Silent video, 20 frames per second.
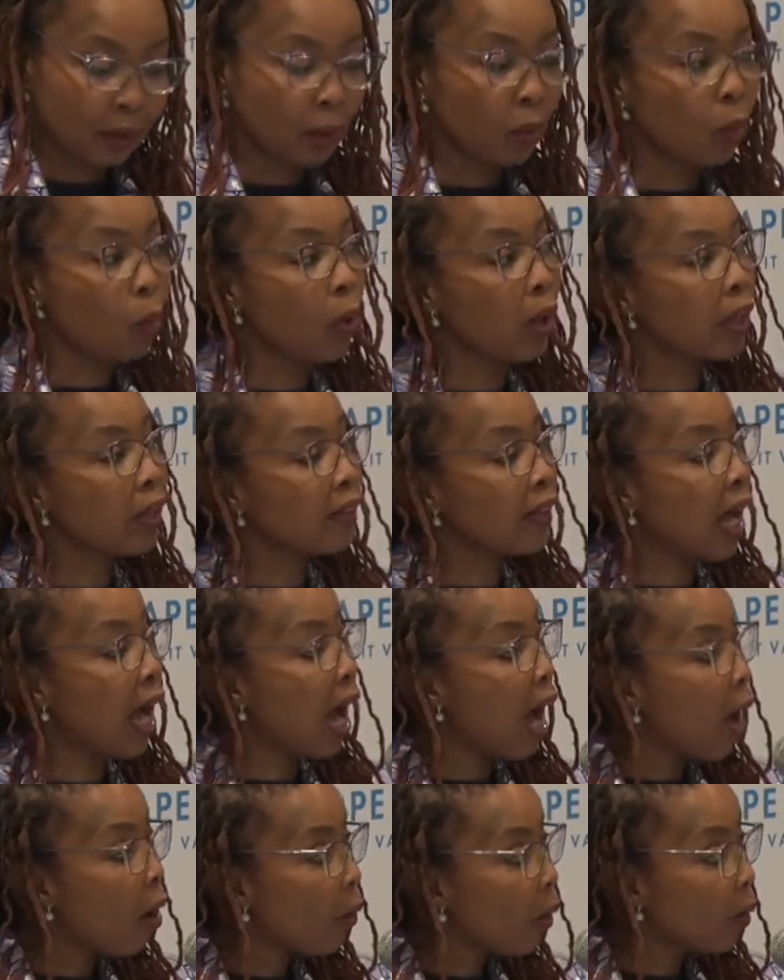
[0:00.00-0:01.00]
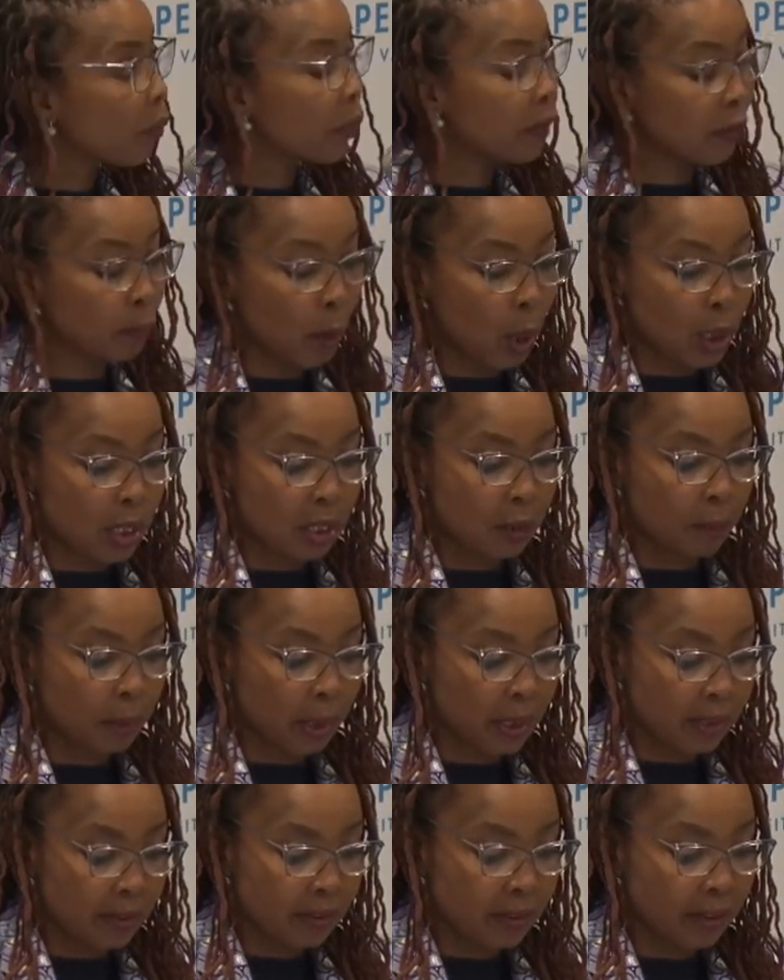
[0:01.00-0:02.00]
What is our
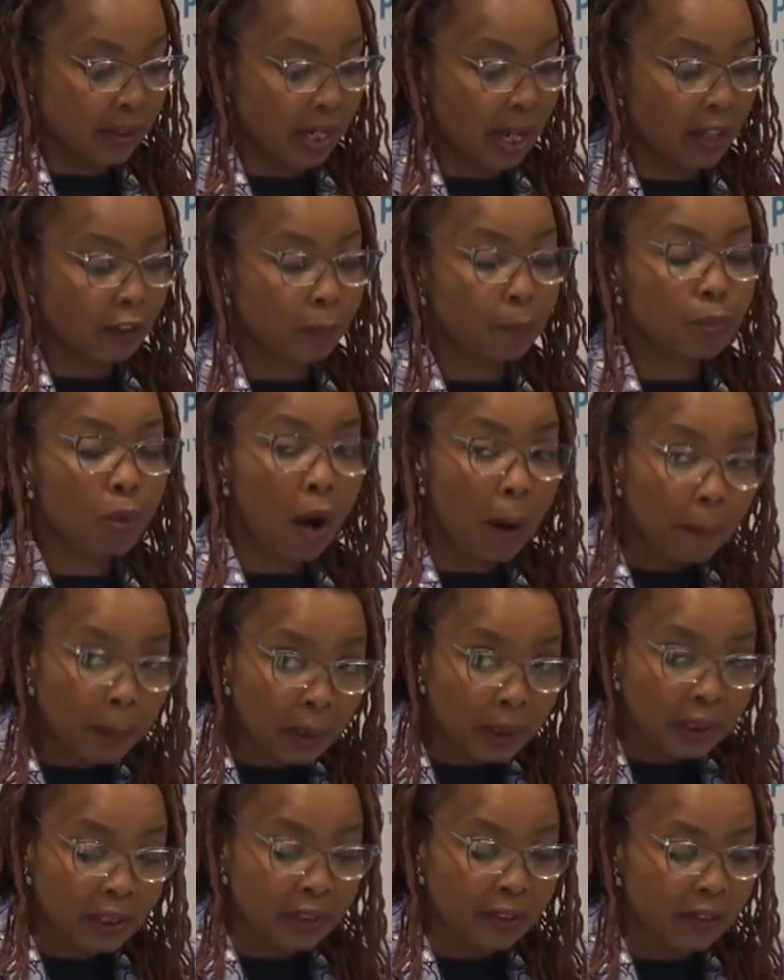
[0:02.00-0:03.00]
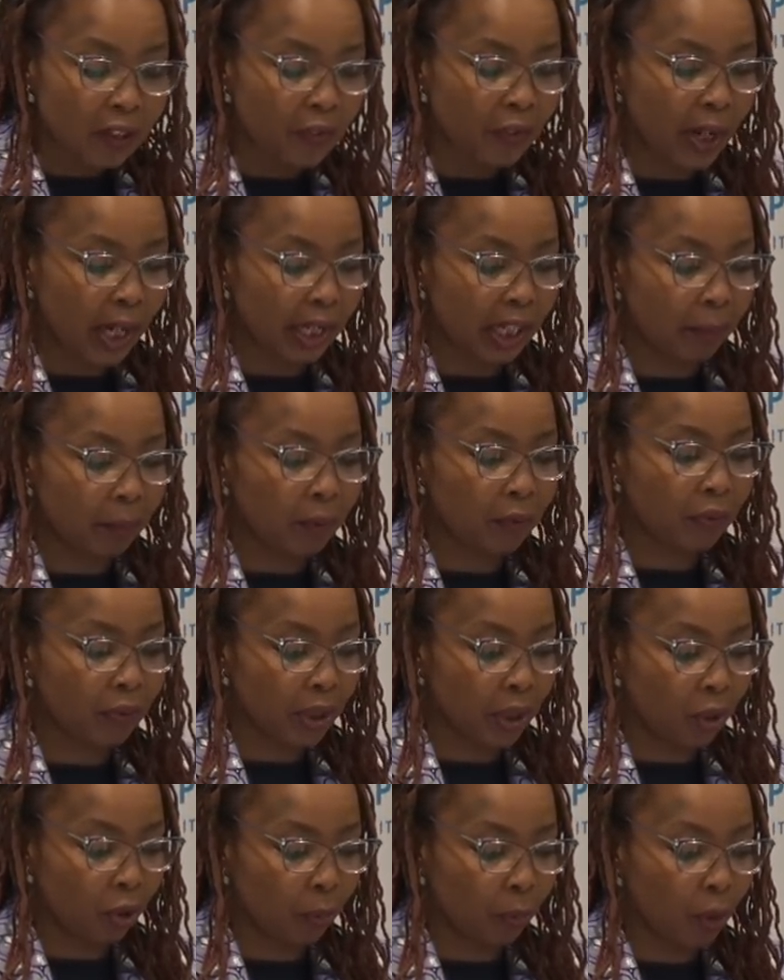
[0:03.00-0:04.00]
responsibility as proponents of academic
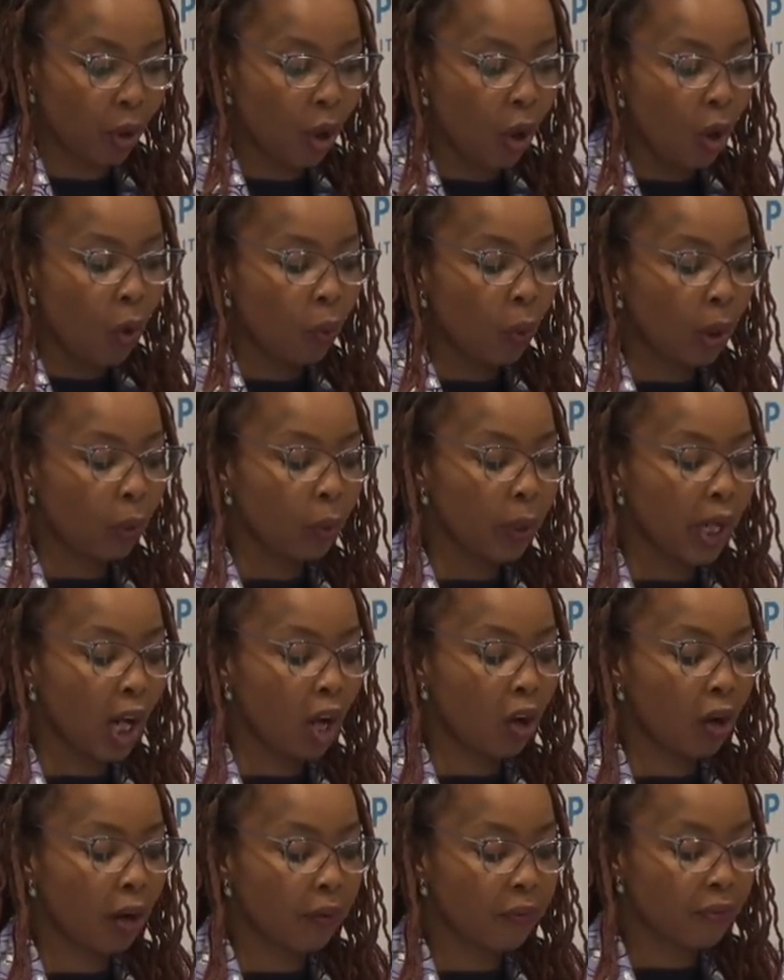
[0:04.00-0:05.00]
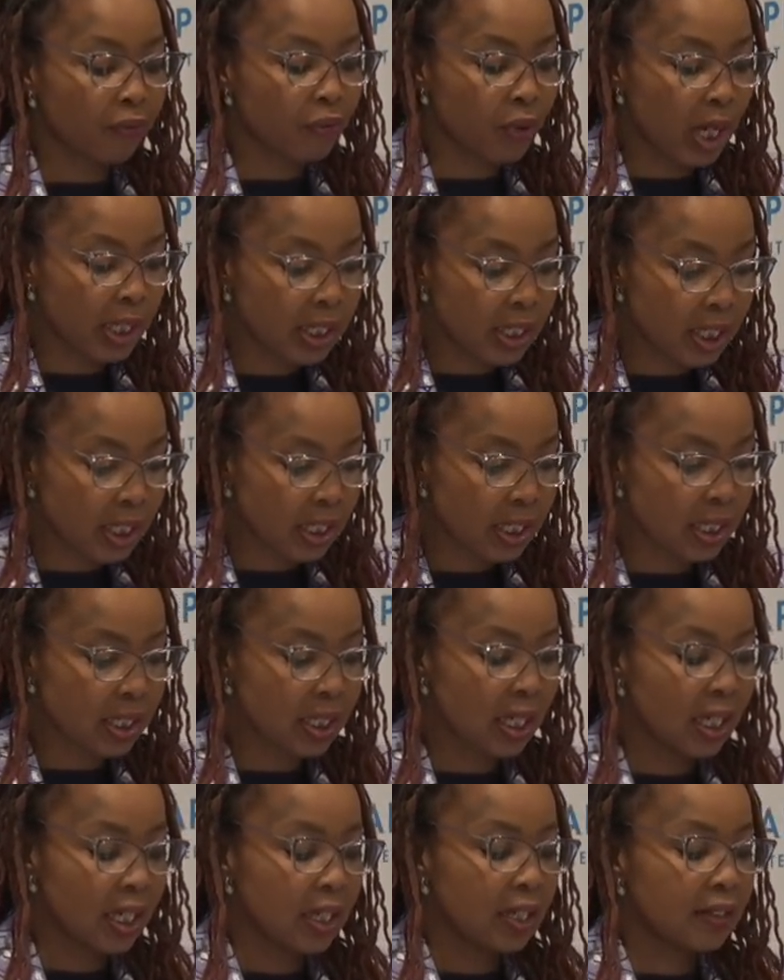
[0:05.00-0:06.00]
freedom when we are confronted,
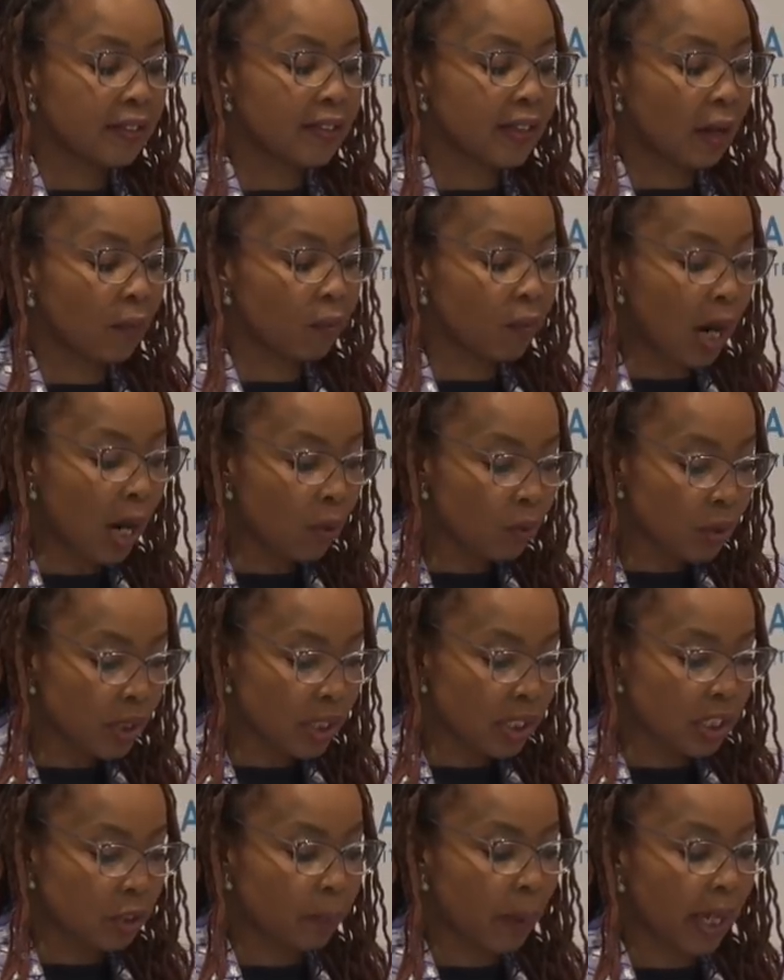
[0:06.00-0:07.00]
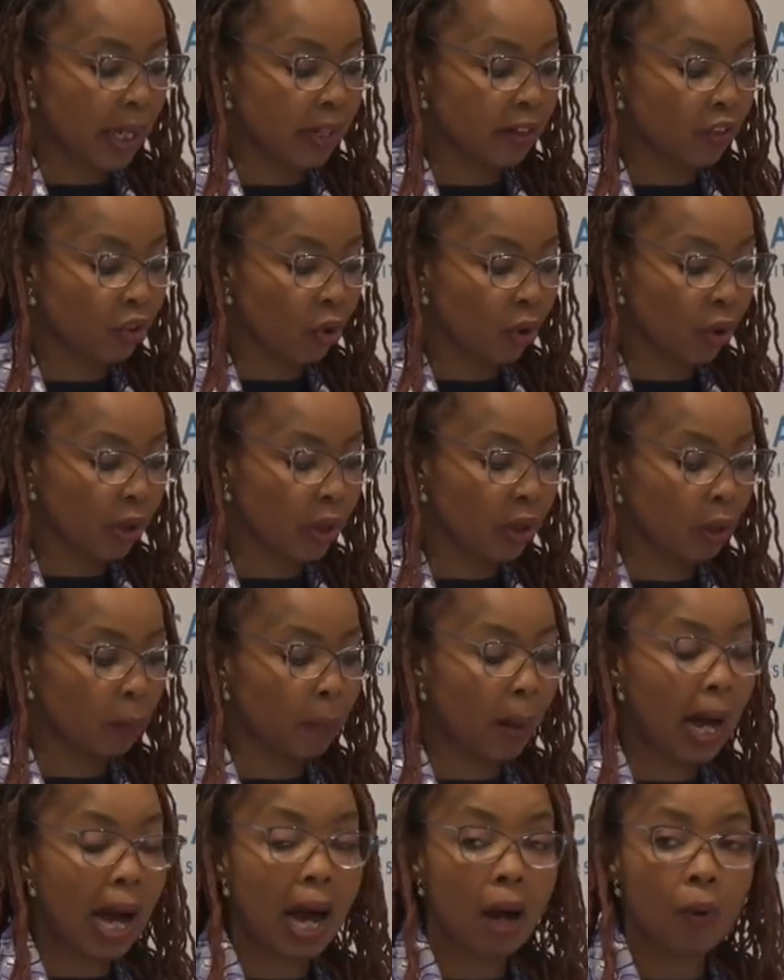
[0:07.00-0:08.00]
surrounded by internal
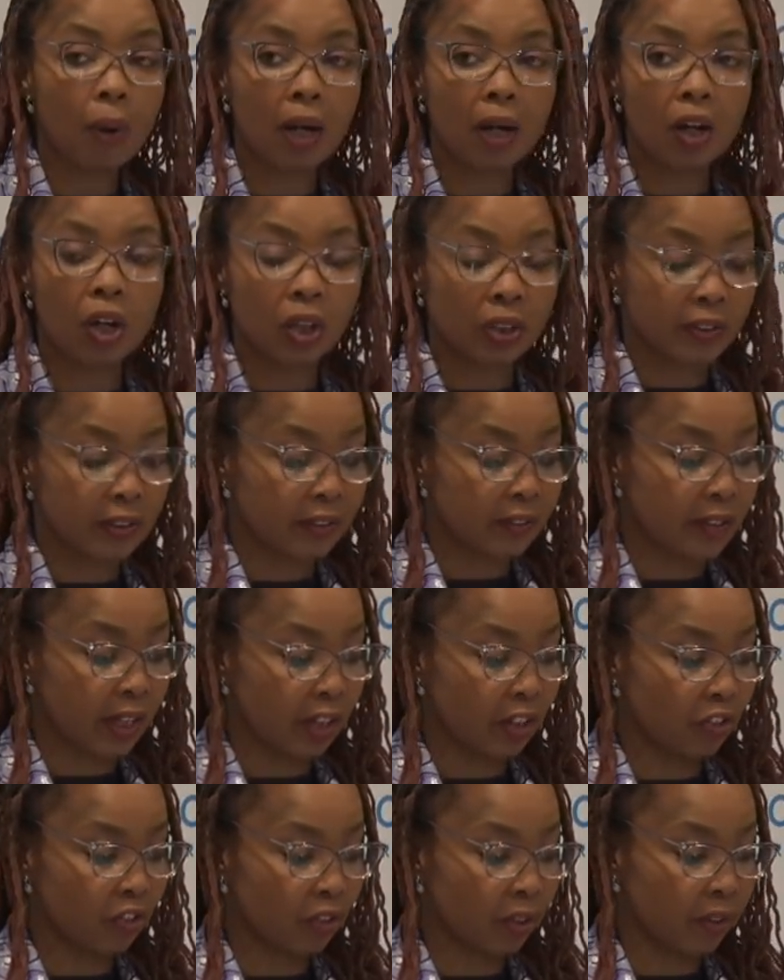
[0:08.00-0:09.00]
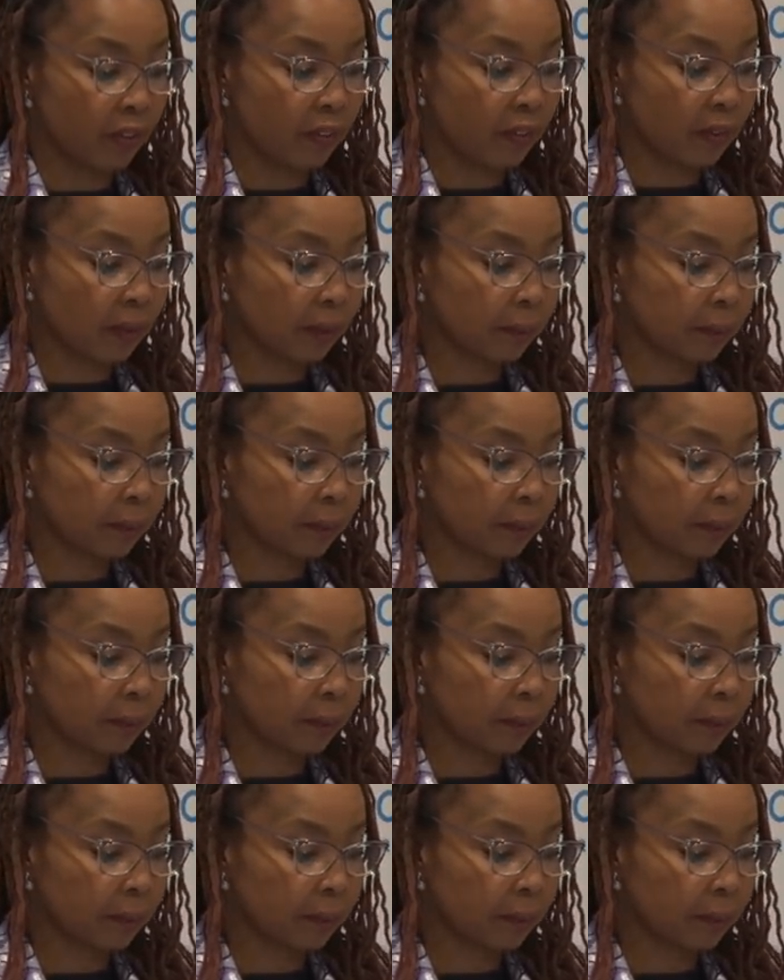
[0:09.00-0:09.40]
power contestations?